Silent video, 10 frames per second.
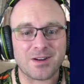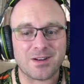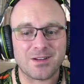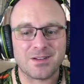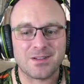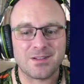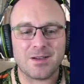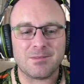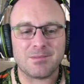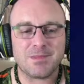
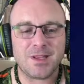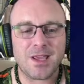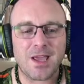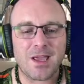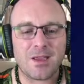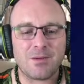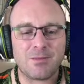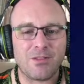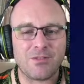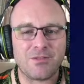Um, yay, we got all the
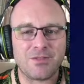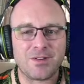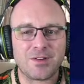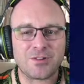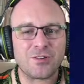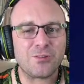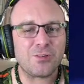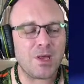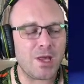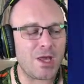fish stamps.
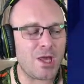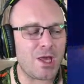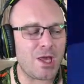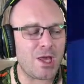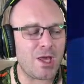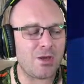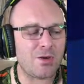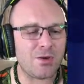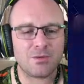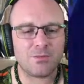Woo,
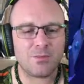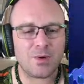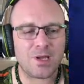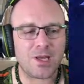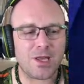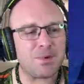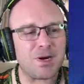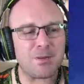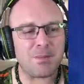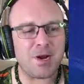woo,
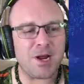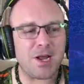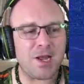spring break.